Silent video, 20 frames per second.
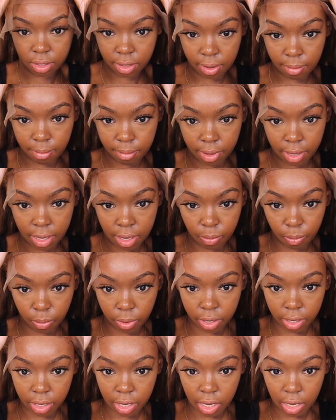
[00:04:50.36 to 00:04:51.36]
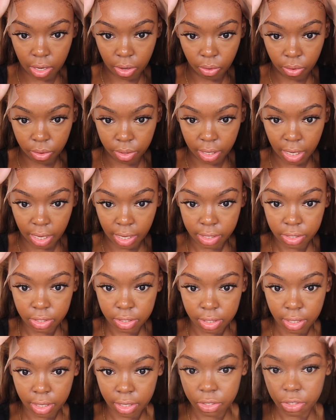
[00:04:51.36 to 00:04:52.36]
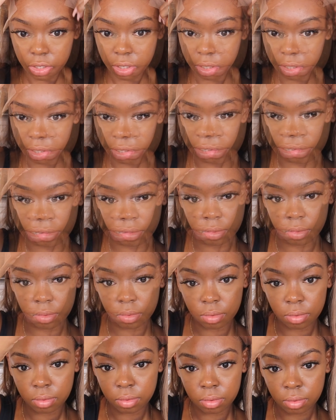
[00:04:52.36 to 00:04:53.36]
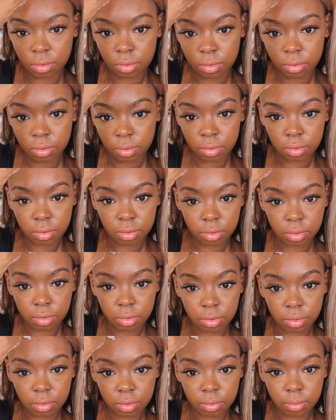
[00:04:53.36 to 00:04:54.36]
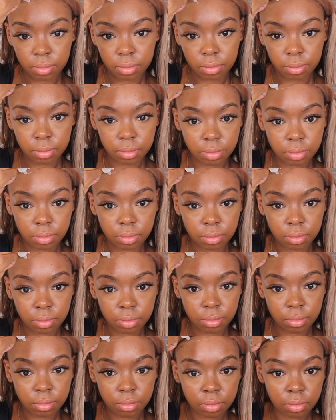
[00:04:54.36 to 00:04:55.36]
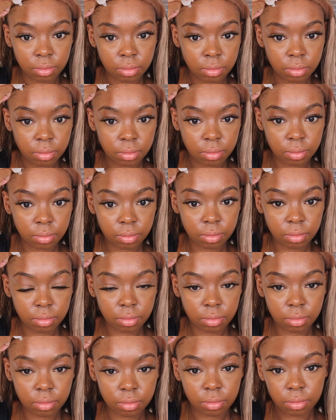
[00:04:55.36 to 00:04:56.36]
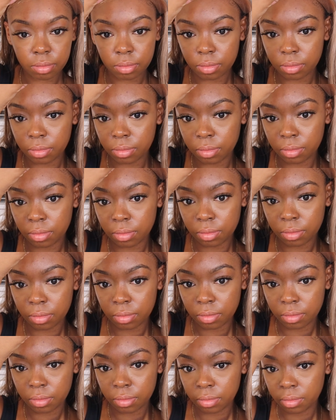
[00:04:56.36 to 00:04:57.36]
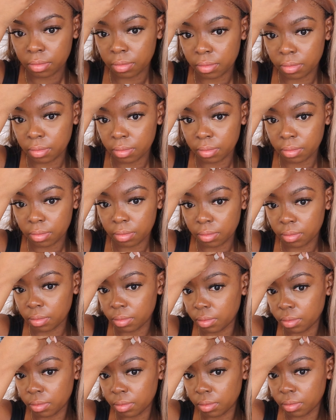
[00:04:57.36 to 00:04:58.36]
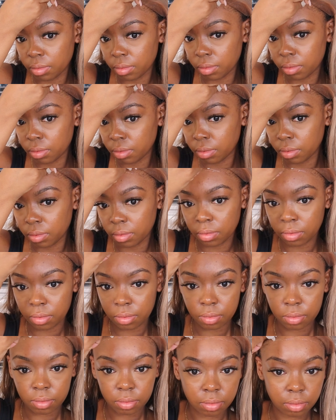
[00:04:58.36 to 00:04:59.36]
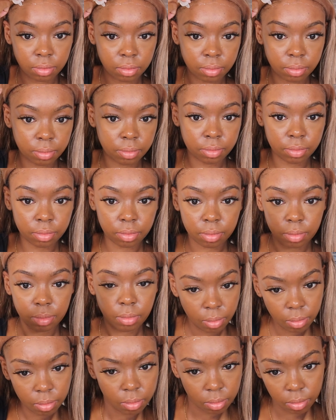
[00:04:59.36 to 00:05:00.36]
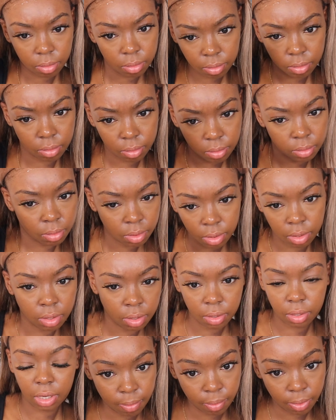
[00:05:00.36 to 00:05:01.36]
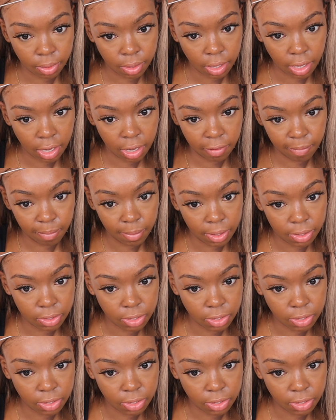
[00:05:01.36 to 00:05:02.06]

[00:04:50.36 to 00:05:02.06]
And begin working on each section. I'm only gonna do 1 layer because I don't intend on keeping this wig on for long, because I just don't like sleeping with wigs on. And I've been